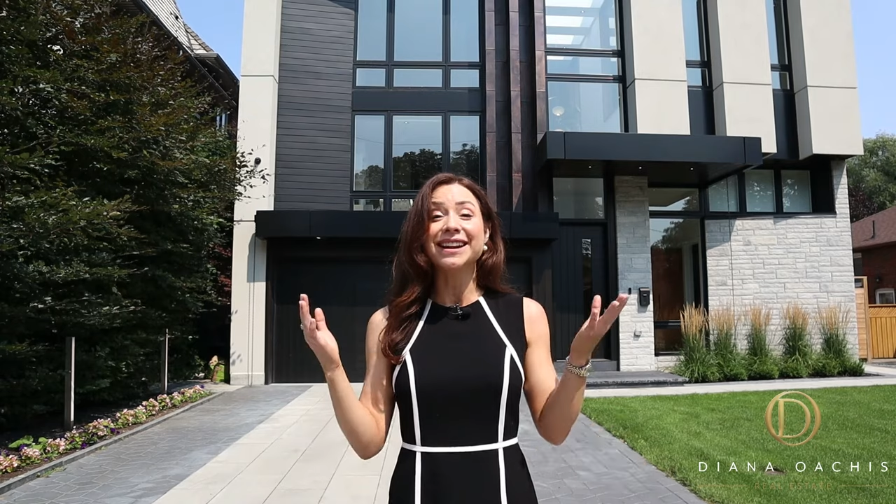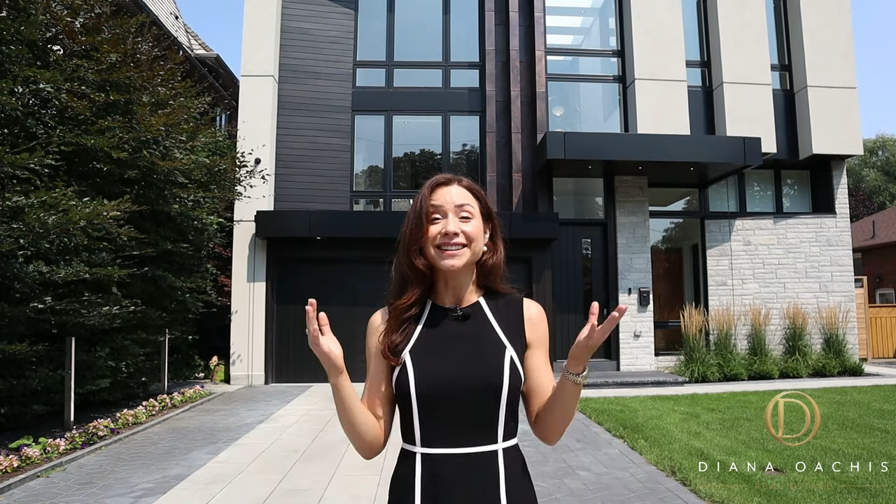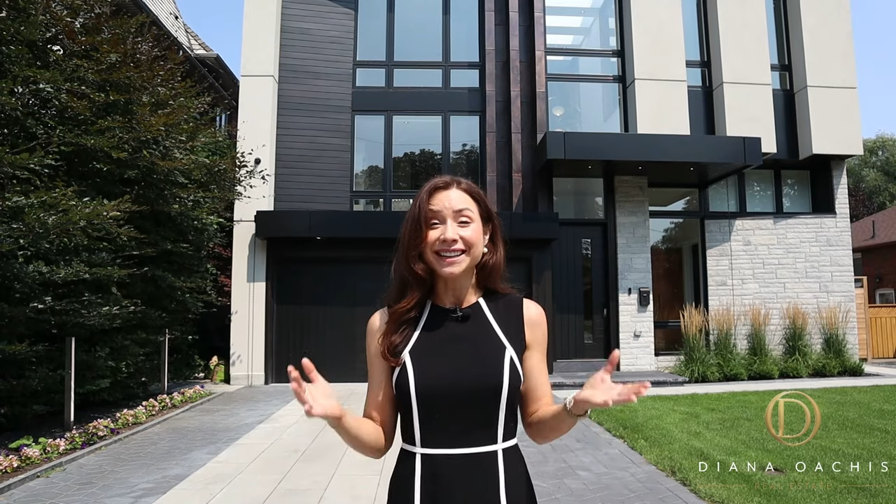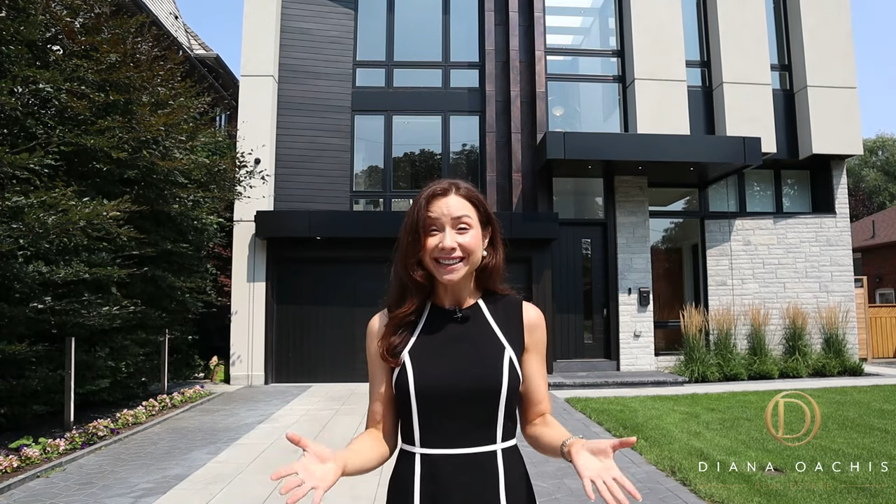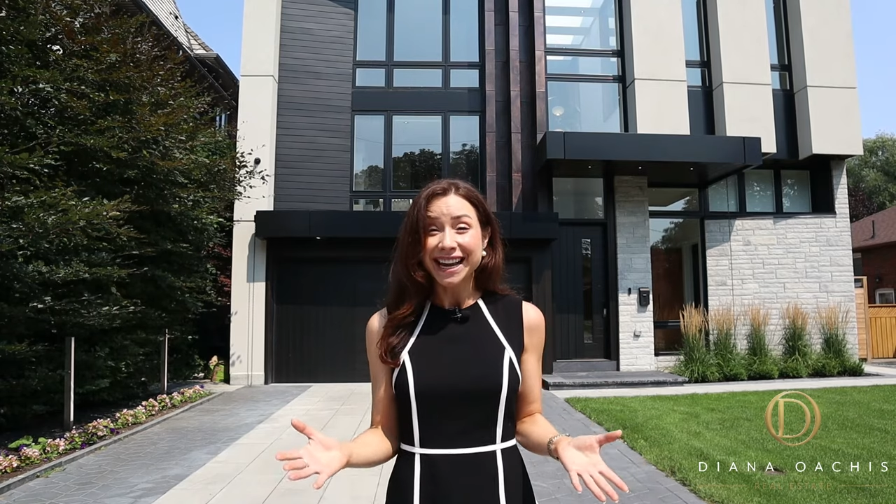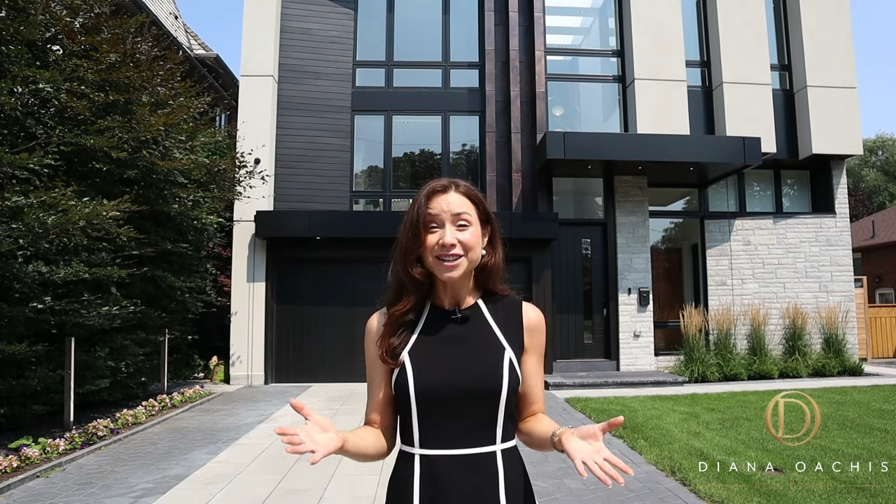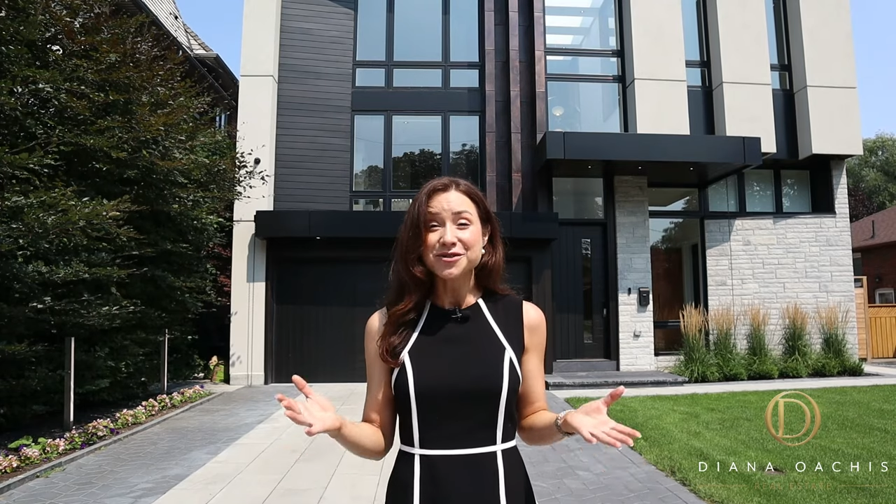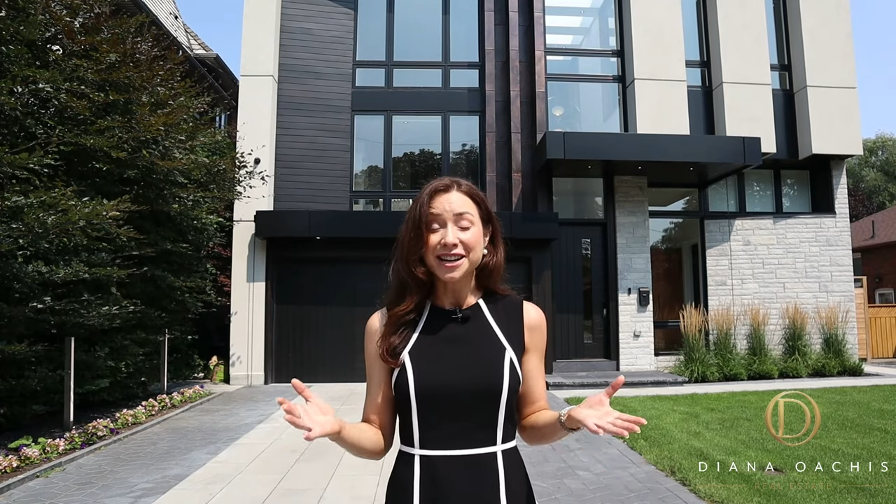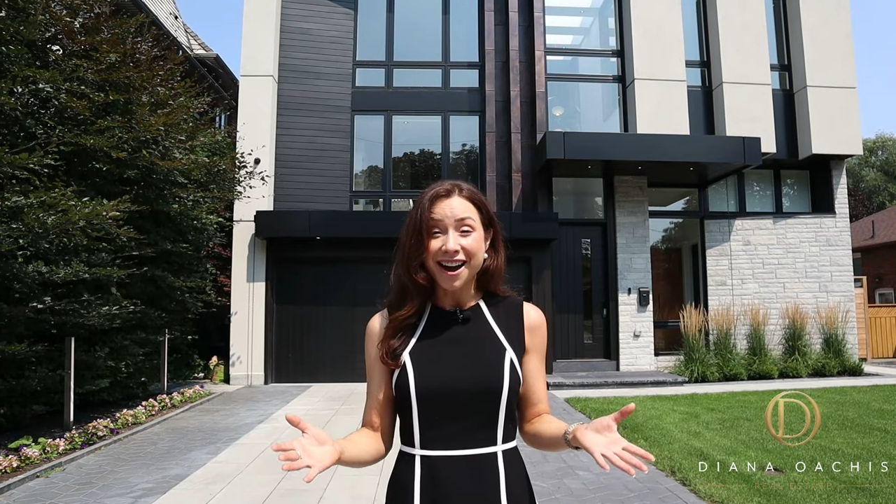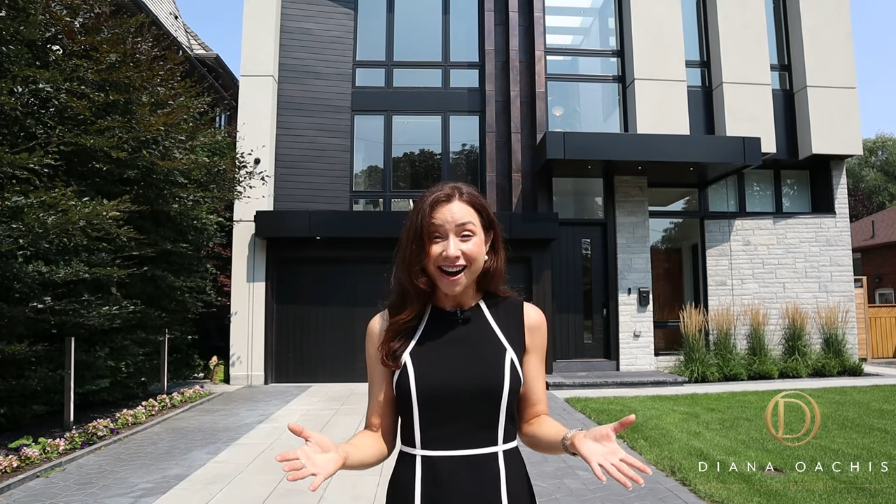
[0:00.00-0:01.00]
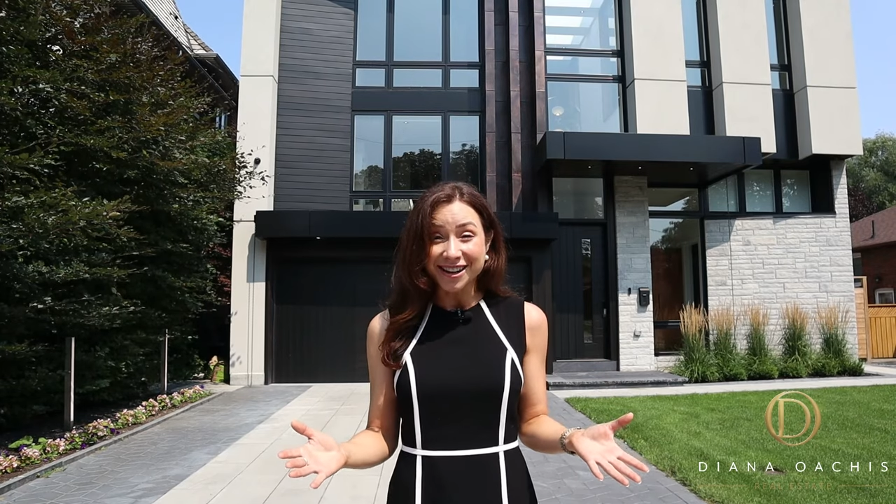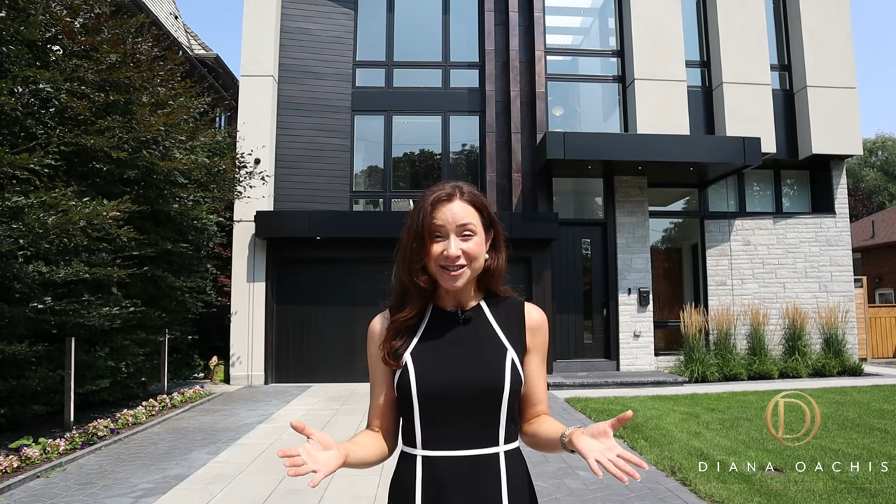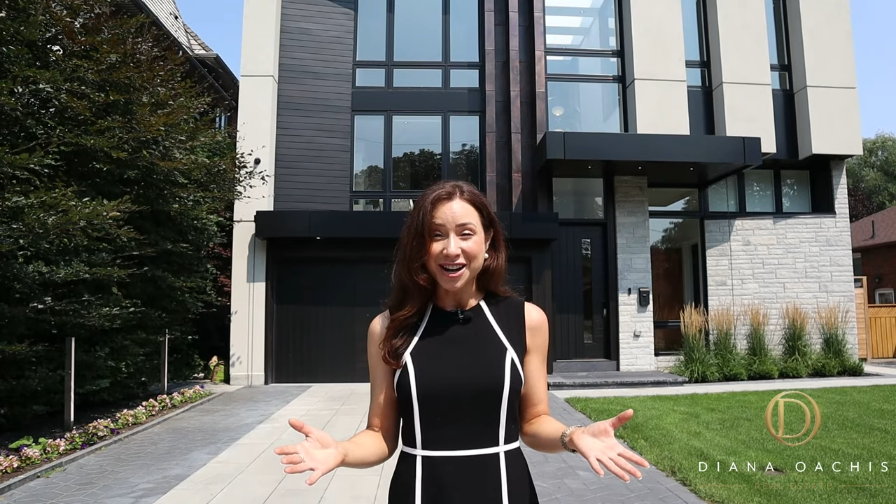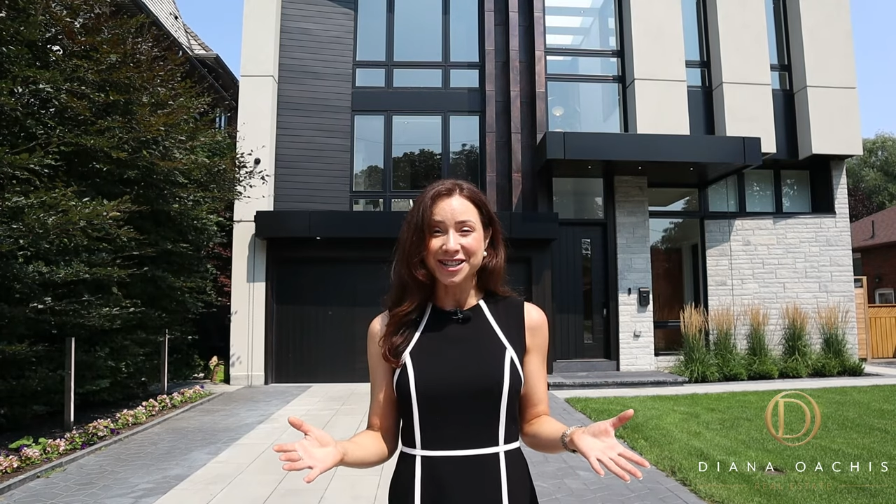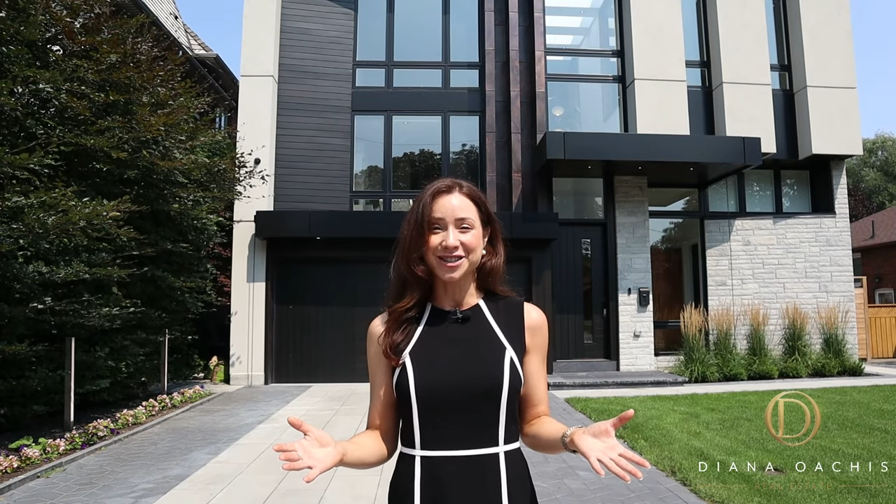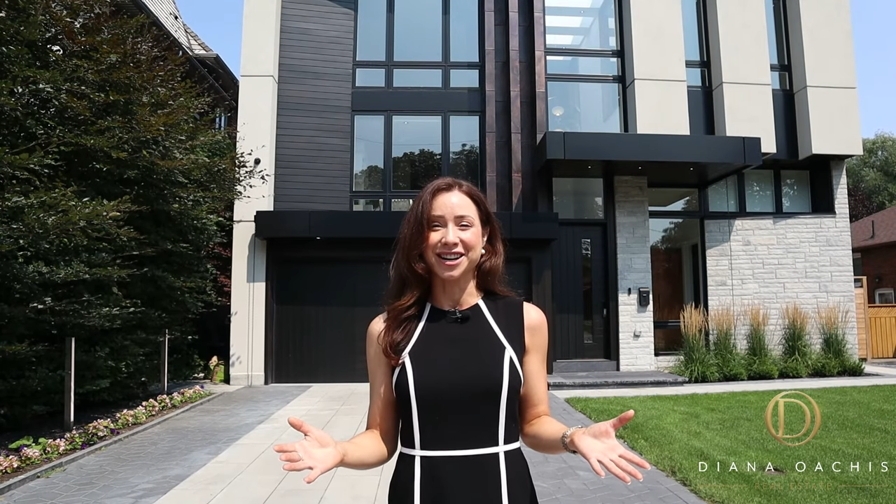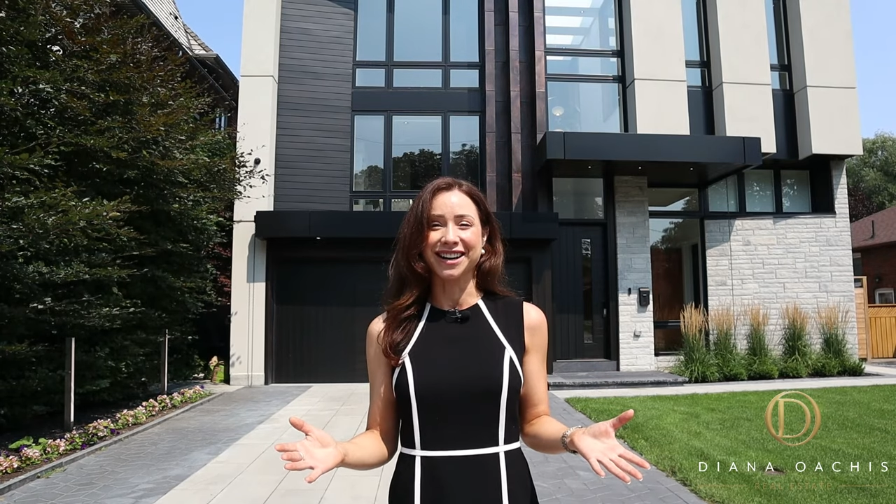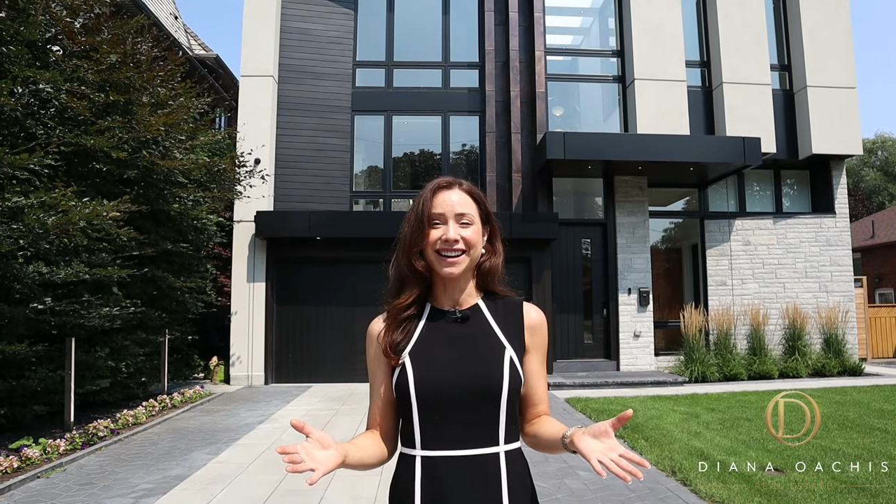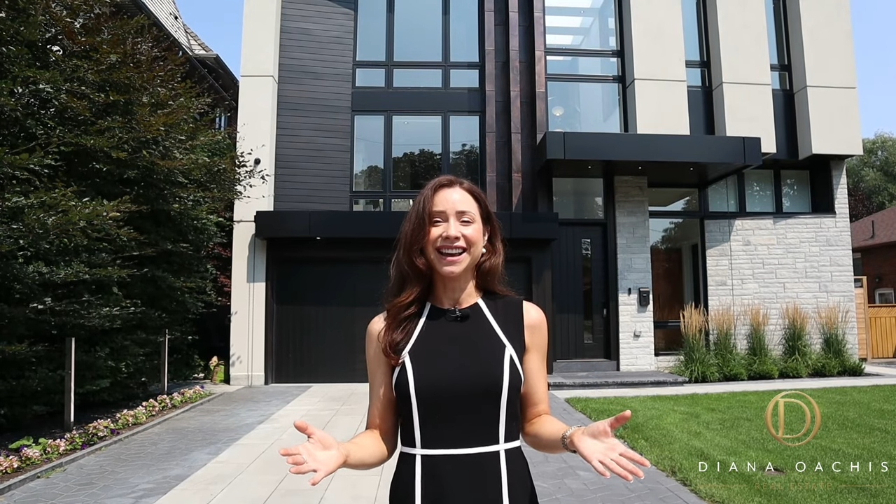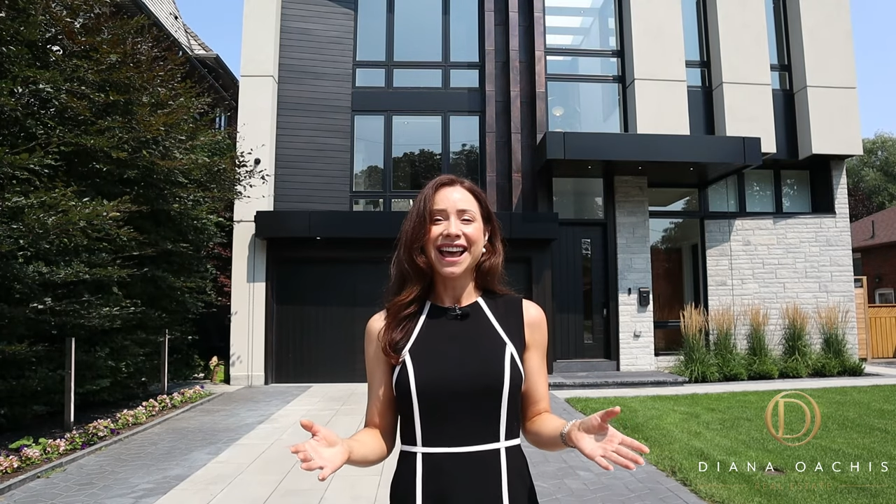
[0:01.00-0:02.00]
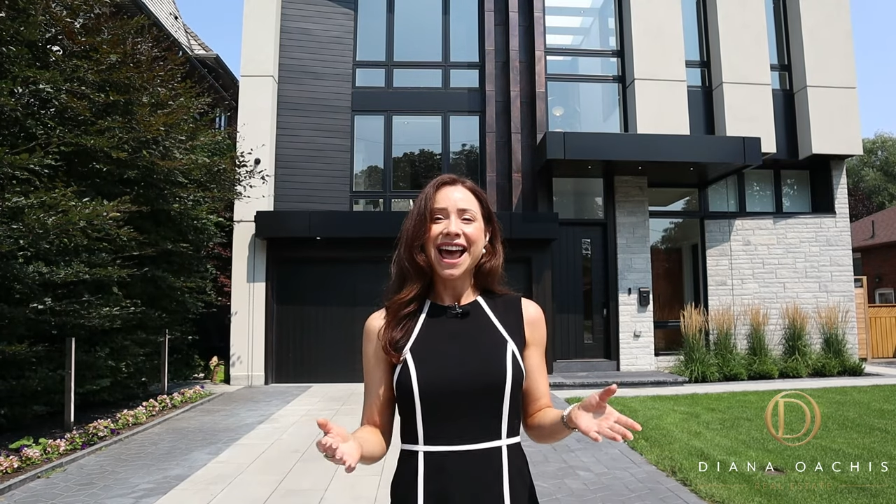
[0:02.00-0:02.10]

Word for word: and an electric car charger.